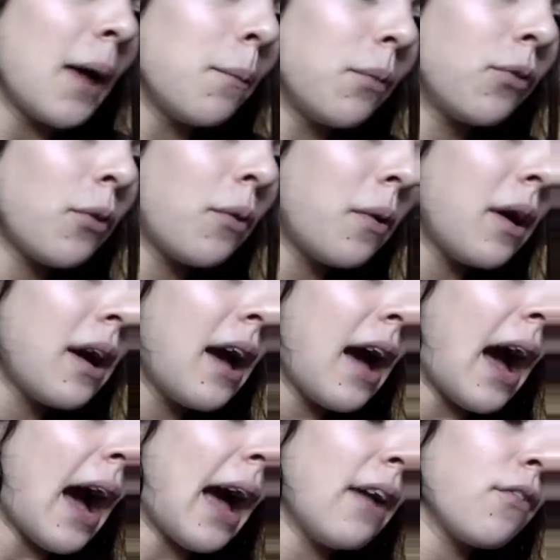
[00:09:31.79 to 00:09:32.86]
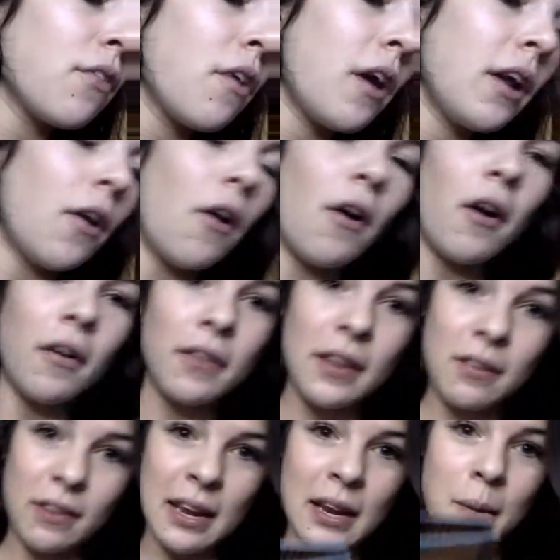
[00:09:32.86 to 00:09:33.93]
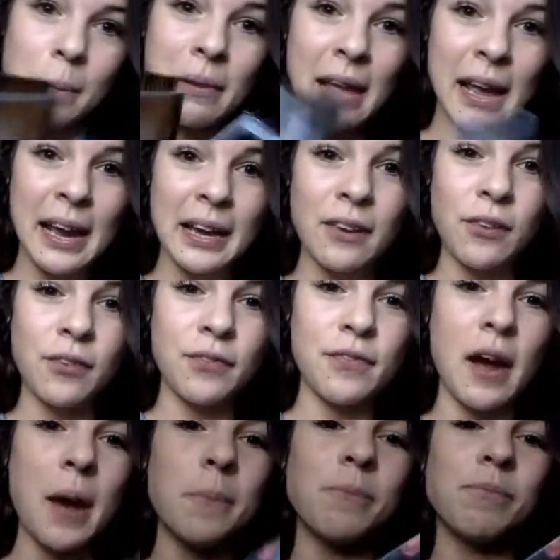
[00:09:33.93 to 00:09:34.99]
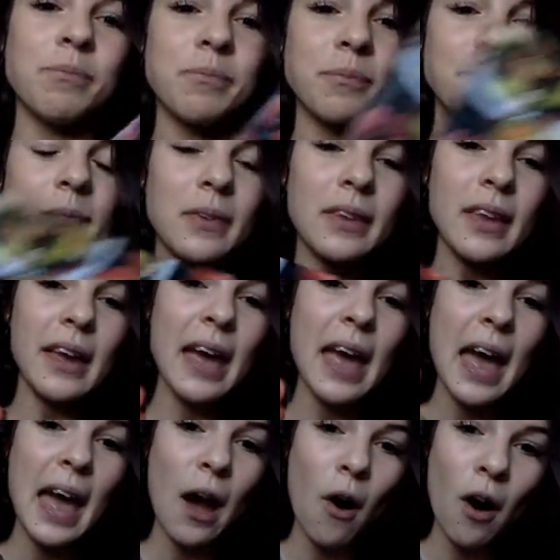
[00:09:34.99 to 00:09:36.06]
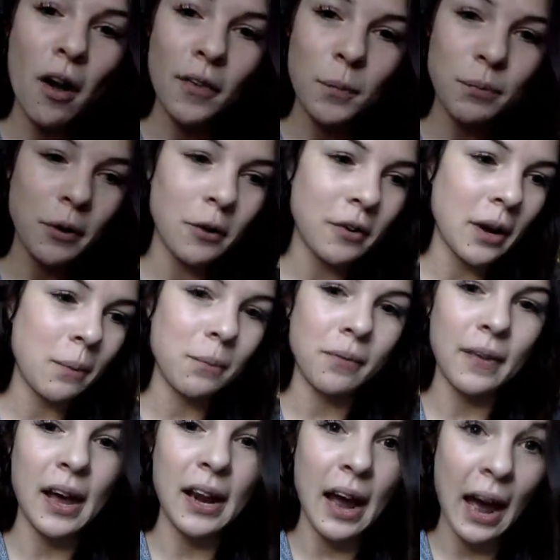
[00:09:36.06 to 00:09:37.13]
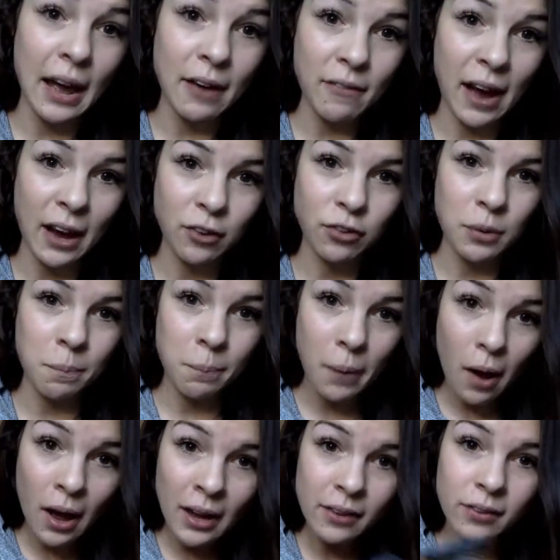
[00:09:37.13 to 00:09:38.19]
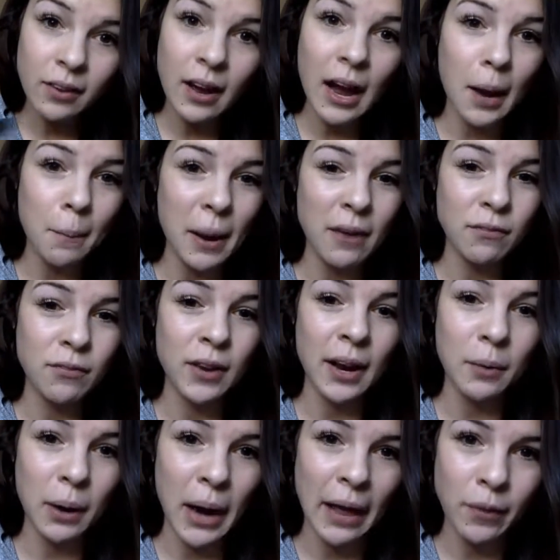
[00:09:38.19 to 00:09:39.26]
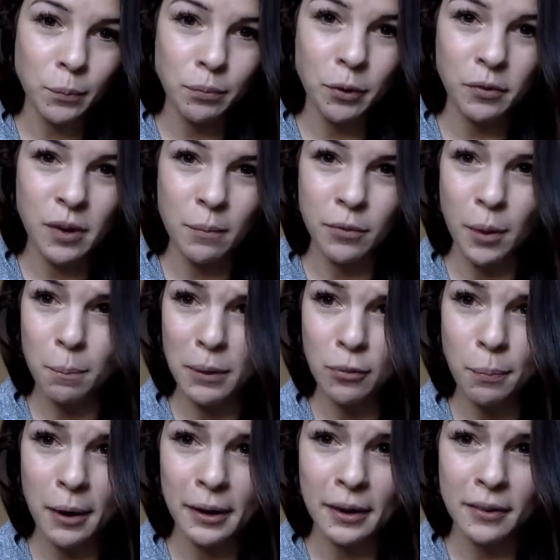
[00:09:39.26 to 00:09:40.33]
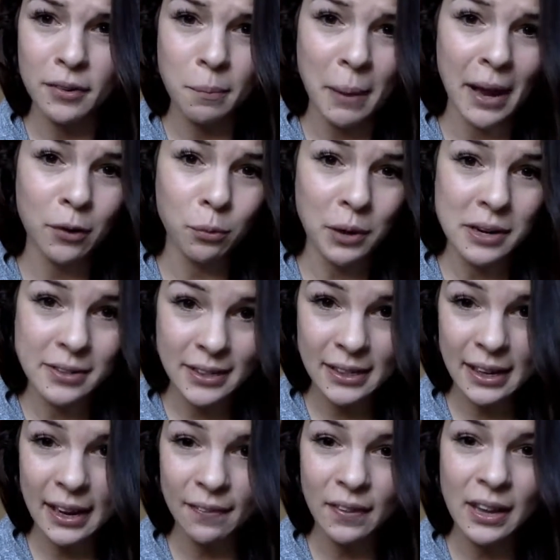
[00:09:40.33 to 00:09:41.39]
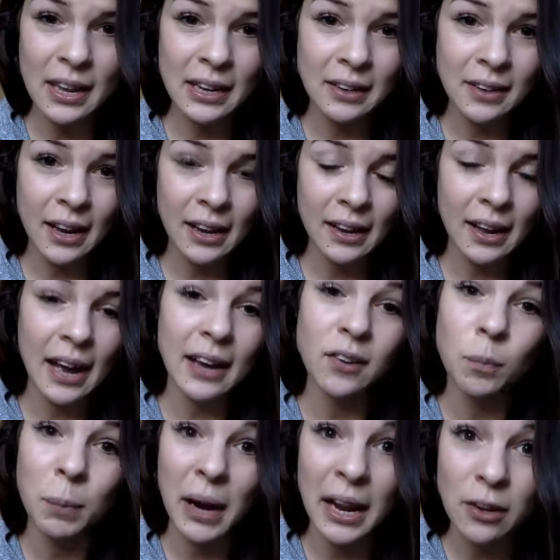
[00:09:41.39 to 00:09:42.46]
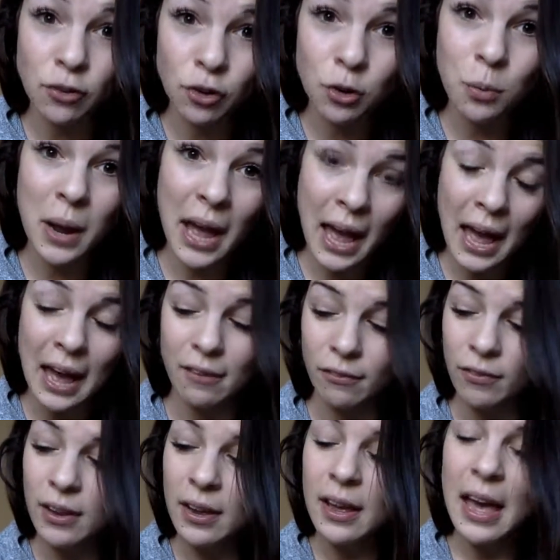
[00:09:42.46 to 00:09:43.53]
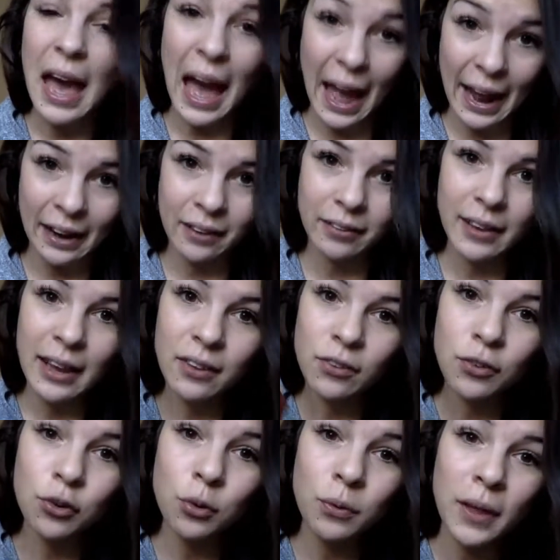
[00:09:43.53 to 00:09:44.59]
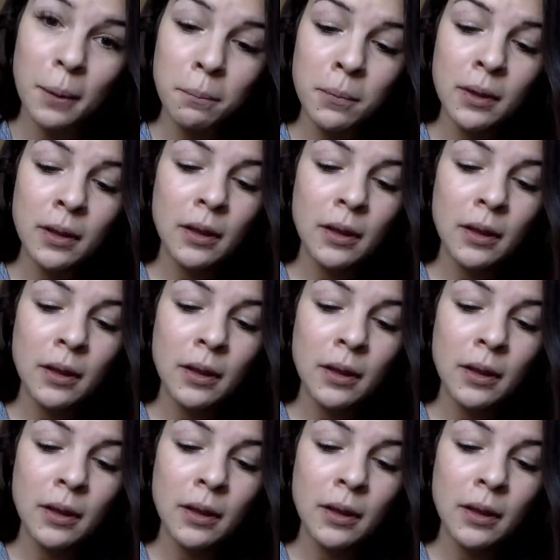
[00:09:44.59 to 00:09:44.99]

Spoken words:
So I've got all these eating plans from all the programs that I've actually bought. I've done other programs on Beachbody On Demand where I didn't get the eating guides, but I do have access to them.